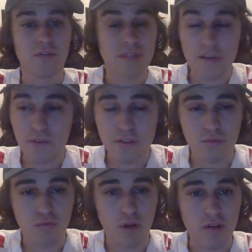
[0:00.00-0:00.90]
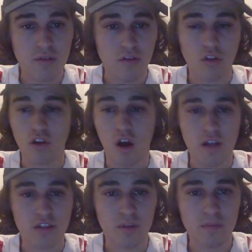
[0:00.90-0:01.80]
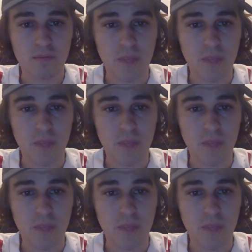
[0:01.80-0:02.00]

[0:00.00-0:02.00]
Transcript: Defensive front looked awesome.